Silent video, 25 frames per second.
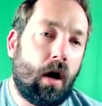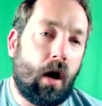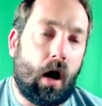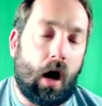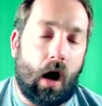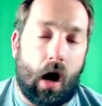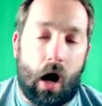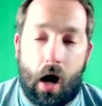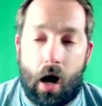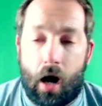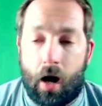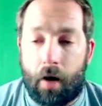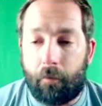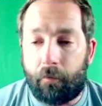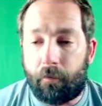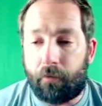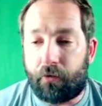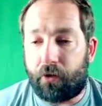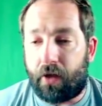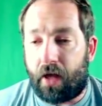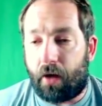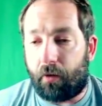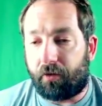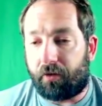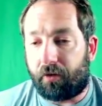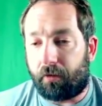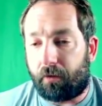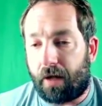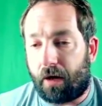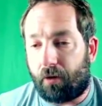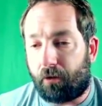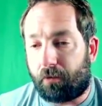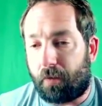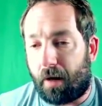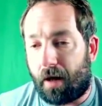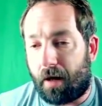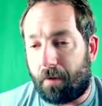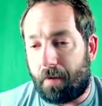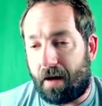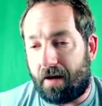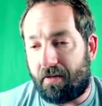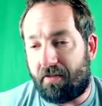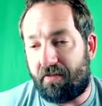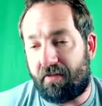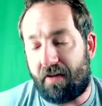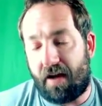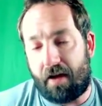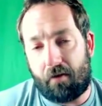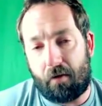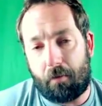So that was probably my
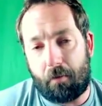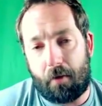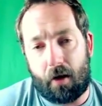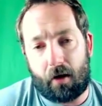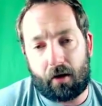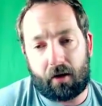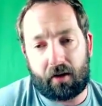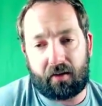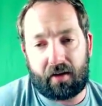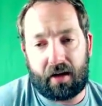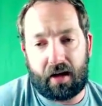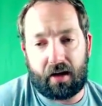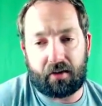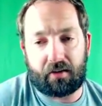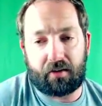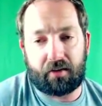favorite part because Alex is